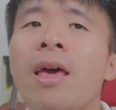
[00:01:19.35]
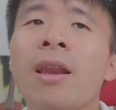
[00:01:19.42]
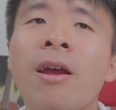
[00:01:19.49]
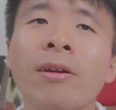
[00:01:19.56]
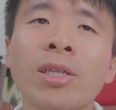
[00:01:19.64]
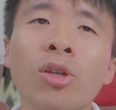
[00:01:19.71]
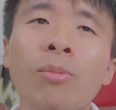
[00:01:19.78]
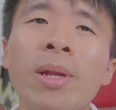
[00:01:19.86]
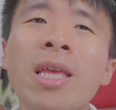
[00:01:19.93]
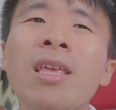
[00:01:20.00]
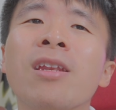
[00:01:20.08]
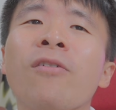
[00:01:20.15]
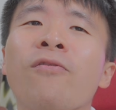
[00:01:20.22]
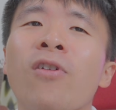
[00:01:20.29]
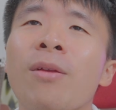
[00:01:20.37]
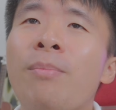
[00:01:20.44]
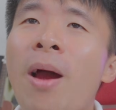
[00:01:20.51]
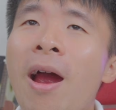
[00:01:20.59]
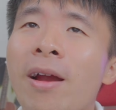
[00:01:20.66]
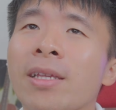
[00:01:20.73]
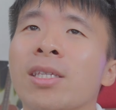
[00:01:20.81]
And there are so many different
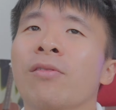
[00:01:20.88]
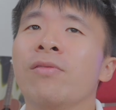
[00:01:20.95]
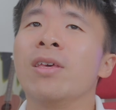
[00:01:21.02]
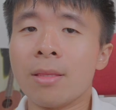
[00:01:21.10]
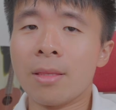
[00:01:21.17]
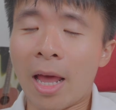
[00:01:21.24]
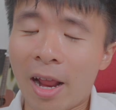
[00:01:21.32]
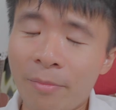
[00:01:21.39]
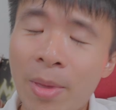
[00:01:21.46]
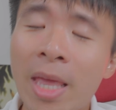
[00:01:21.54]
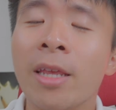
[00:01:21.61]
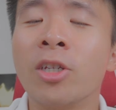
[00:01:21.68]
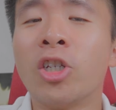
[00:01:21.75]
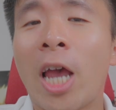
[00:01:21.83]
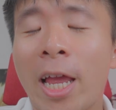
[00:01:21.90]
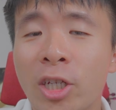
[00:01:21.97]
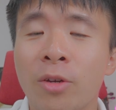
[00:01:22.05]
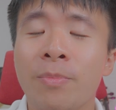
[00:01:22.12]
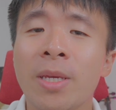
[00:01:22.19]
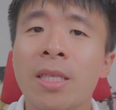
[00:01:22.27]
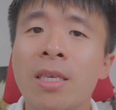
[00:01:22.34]
parts of it that I made in
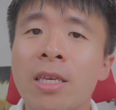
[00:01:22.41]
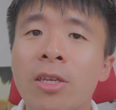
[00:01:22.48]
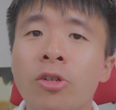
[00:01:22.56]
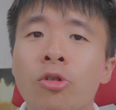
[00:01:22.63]
ChatGPT